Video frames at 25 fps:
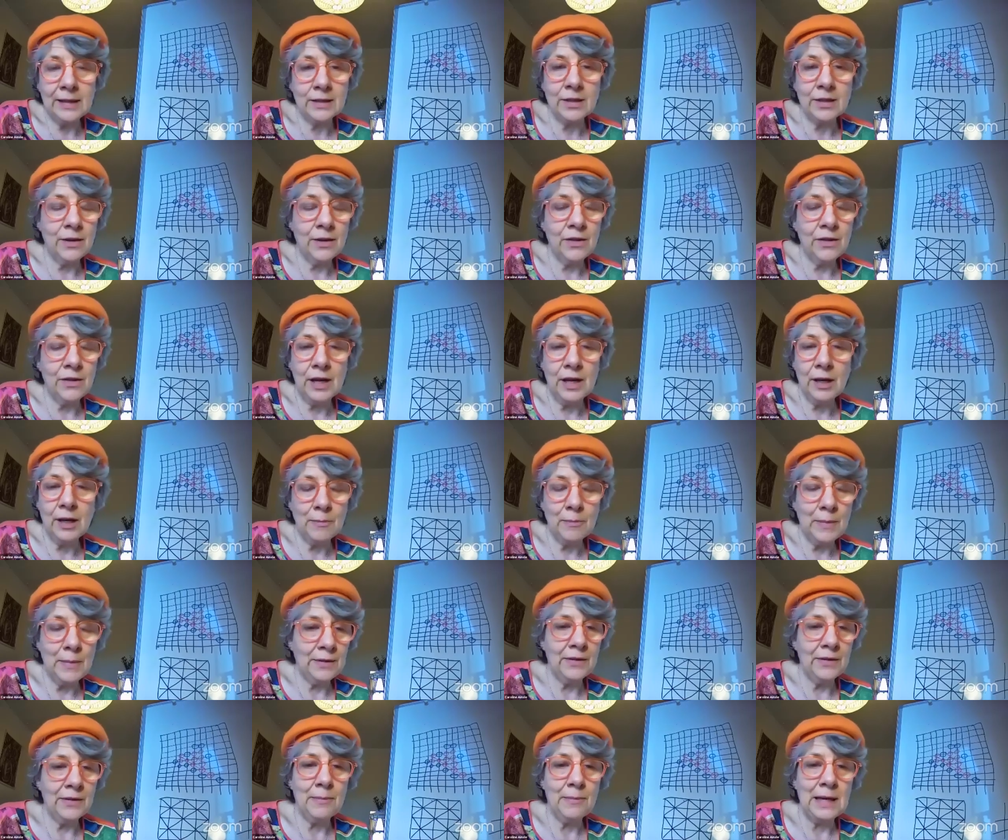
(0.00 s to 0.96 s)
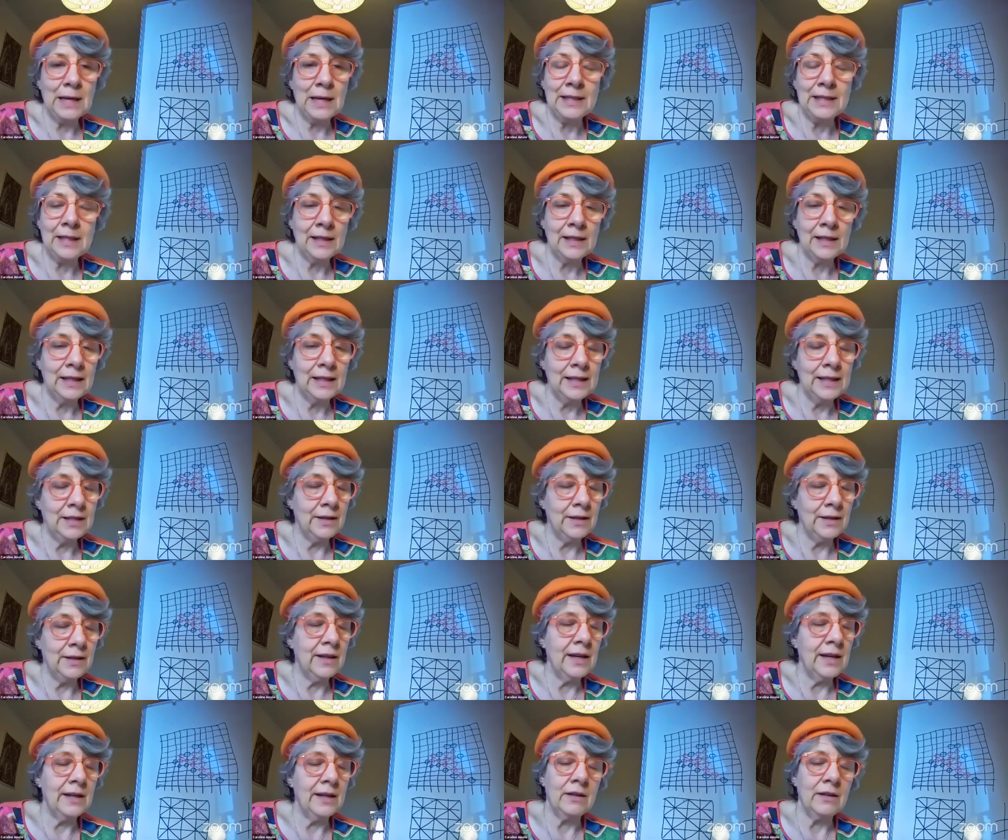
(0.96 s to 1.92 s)
to think mathematically, to
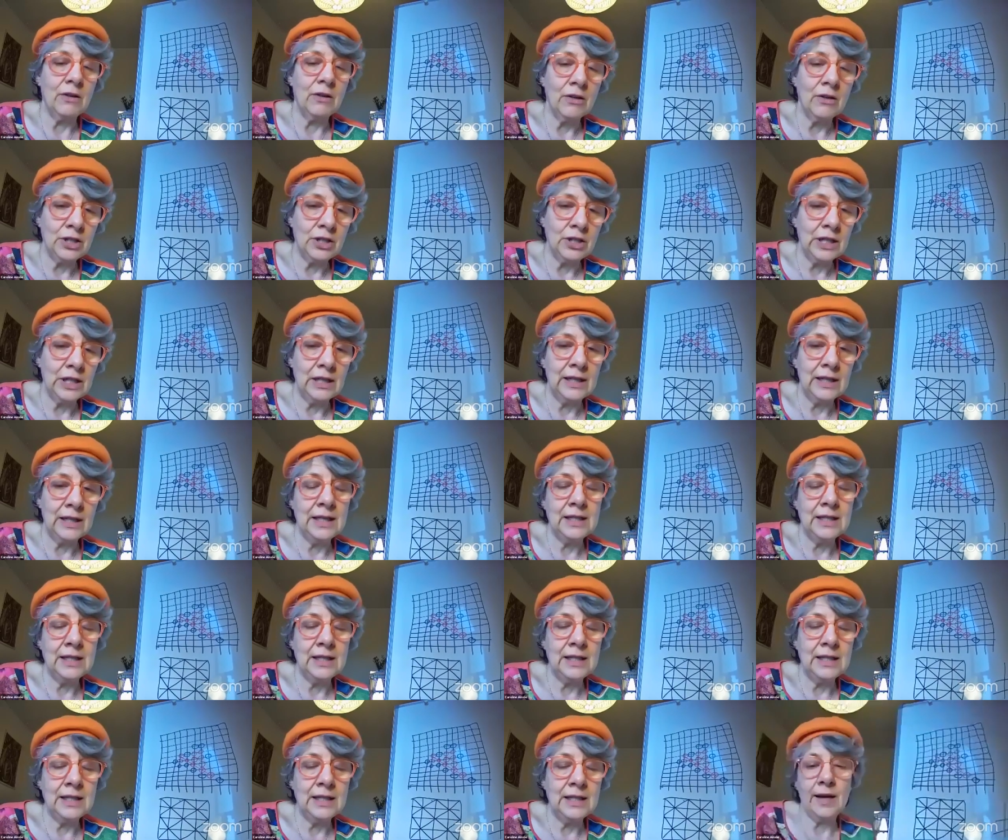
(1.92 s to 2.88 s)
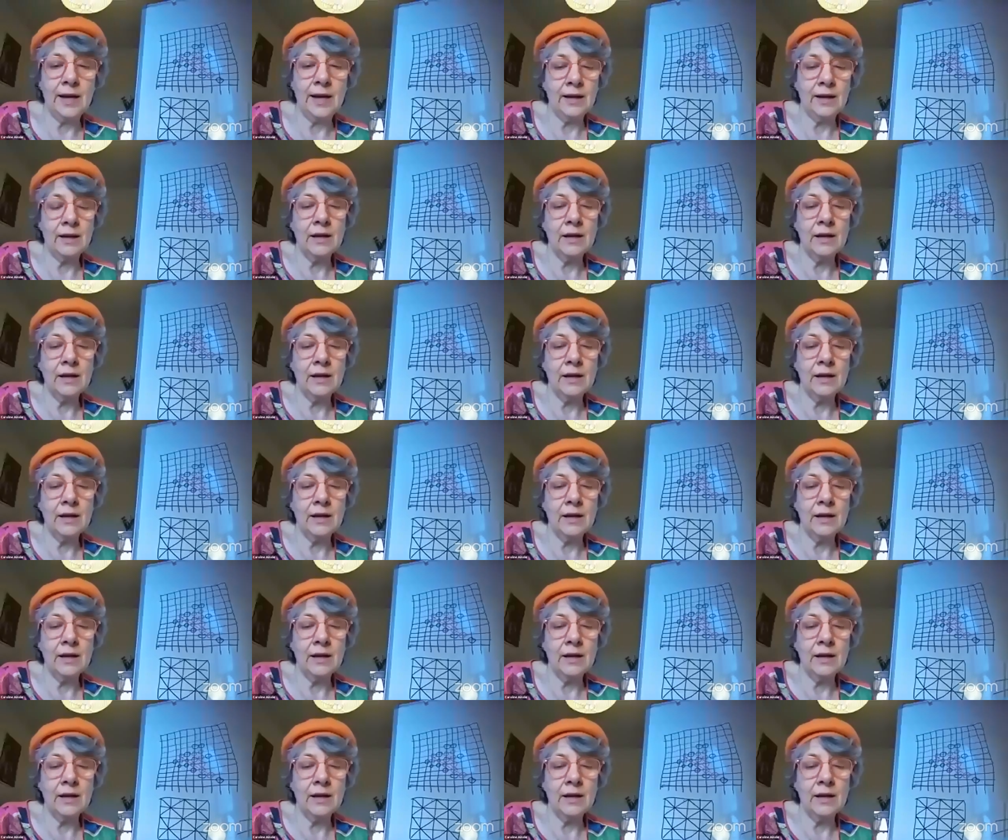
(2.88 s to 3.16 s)
think logically, to think